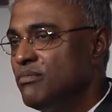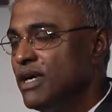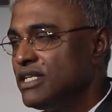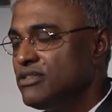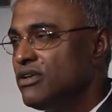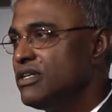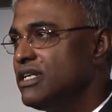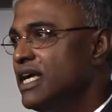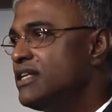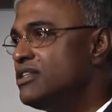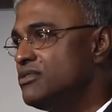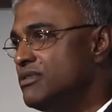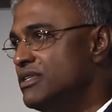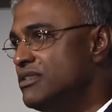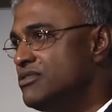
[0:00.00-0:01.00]
might not get
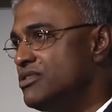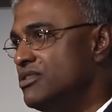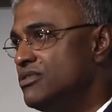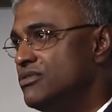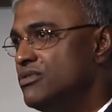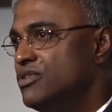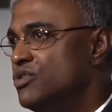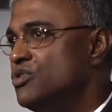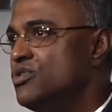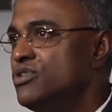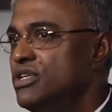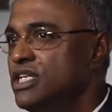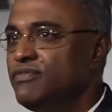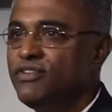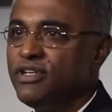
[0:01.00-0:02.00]
to it. So you
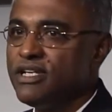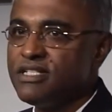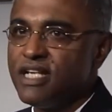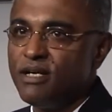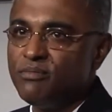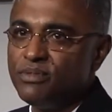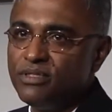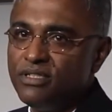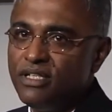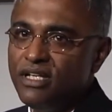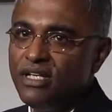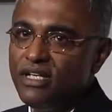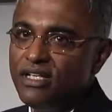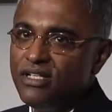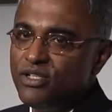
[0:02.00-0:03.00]
couldn't, for example,
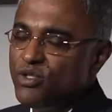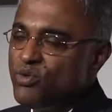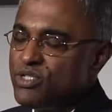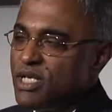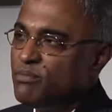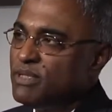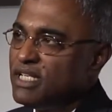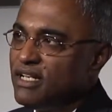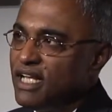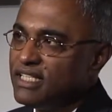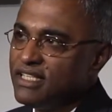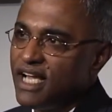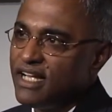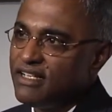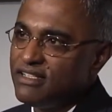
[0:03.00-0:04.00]
do something
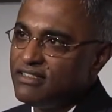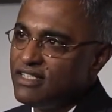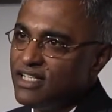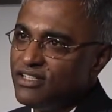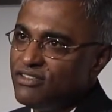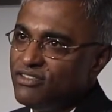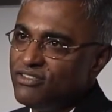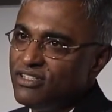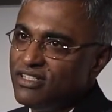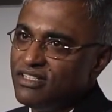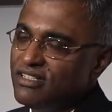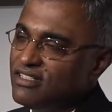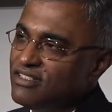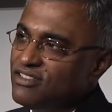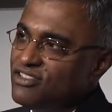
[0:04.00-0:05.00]
like that and then
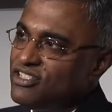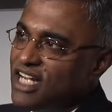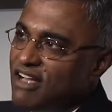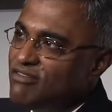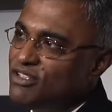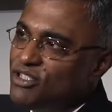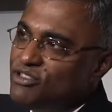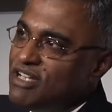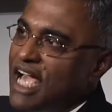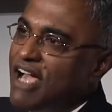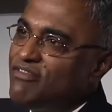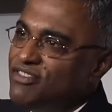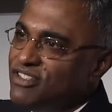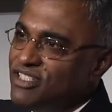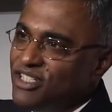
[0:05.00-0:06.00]
travel to
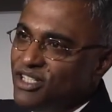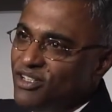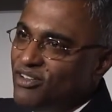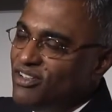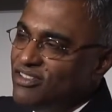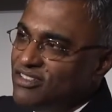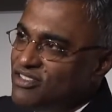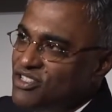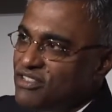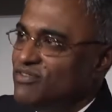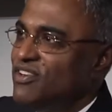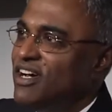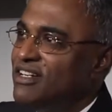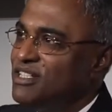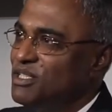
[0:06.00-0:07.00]
Africa on a
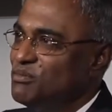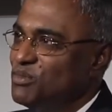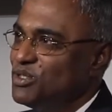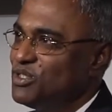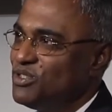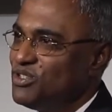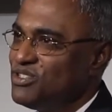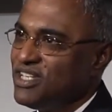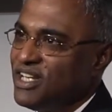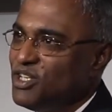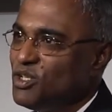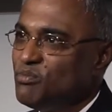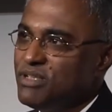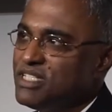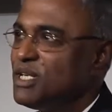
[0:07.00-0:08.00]
safari, because then
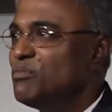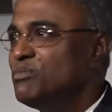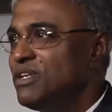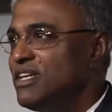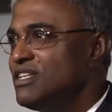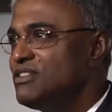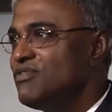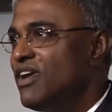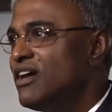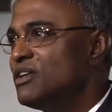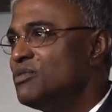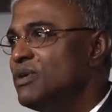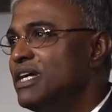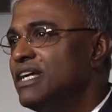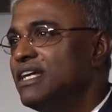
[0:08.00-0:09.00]
you'll be someplace far
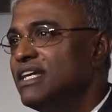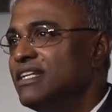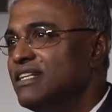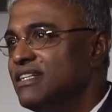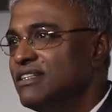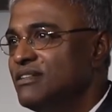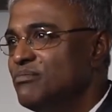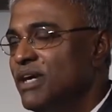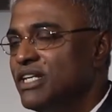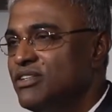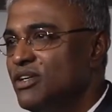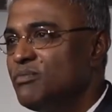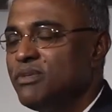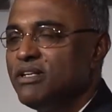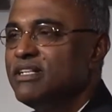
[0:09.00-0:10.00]
away and might
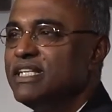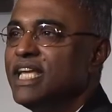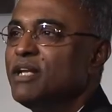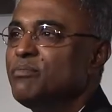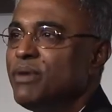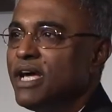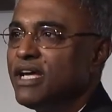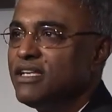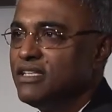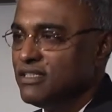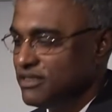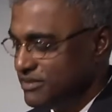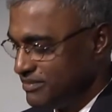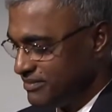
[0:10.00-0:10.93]
not be able to get back here.